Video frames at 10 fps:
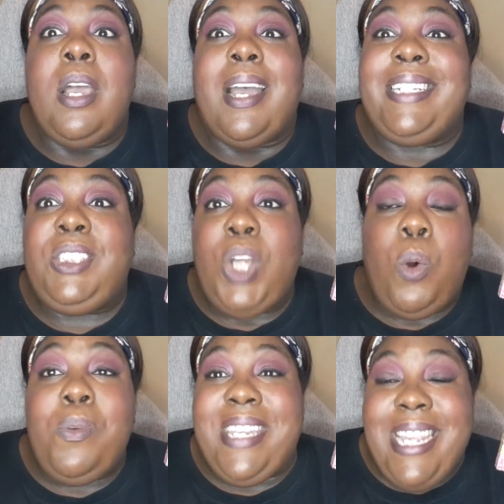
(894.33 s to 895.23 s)
I
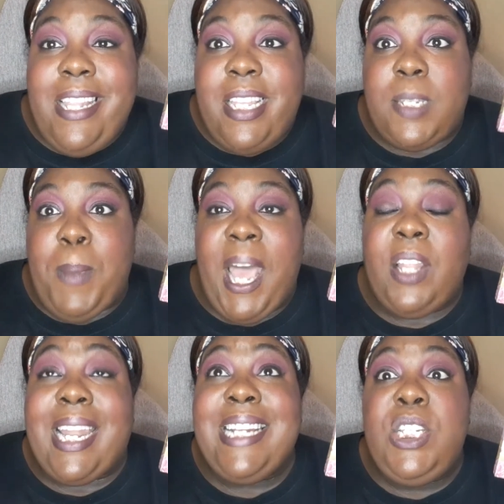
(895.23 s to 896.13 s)
don't need this
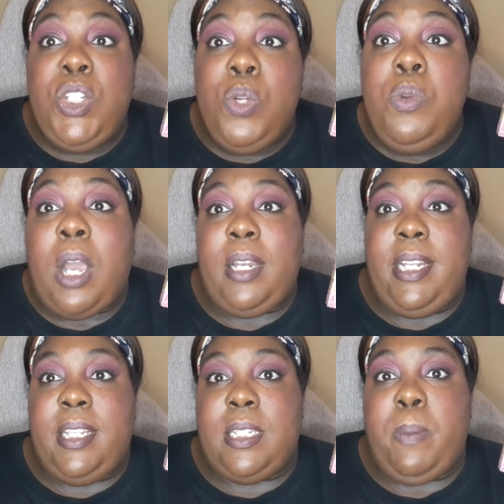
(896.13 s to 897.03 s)
palette. I do not
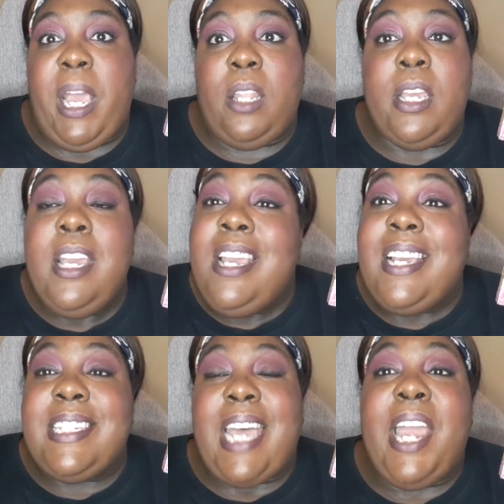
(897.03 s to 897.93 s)
need this palette
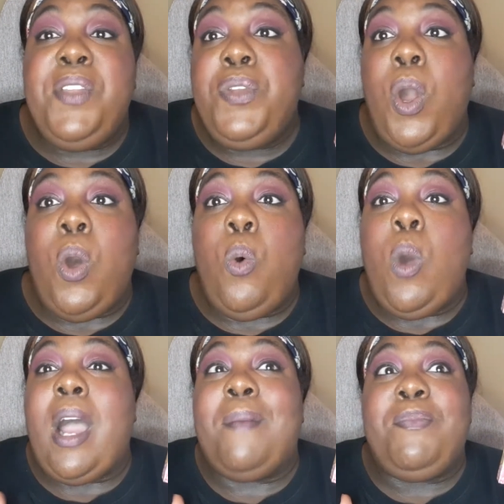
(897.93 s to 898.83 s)
because I
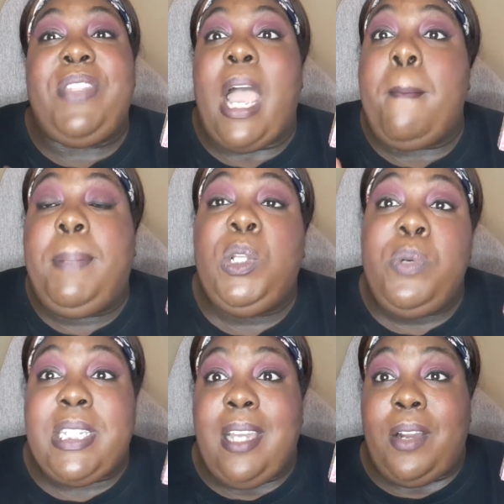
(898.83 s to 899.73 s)
know that blue
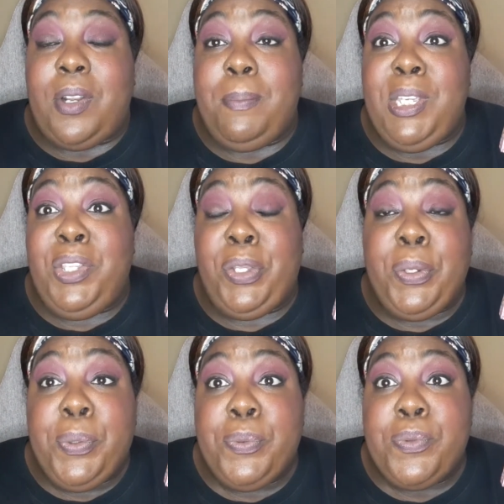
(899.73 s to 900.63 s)
is not going to be
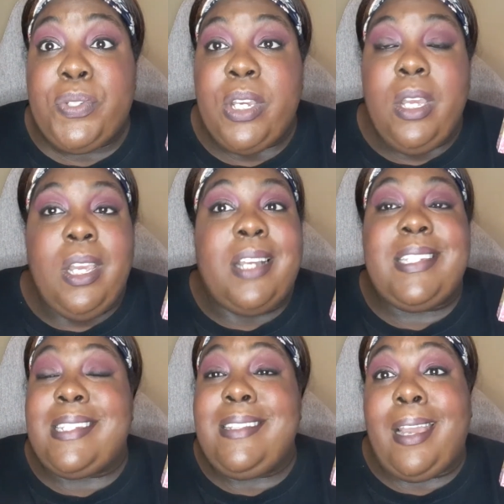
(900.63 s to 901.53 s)
used because
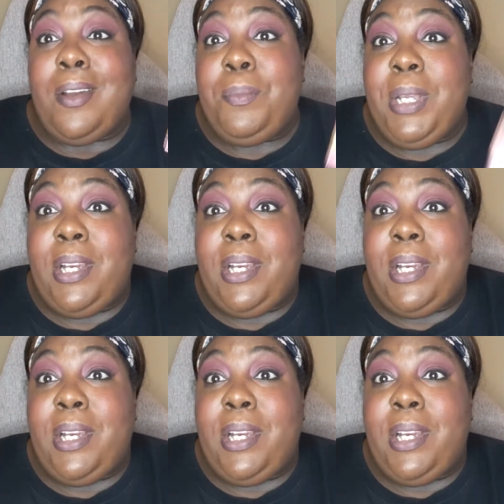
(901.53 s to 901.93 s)
it's not going to be a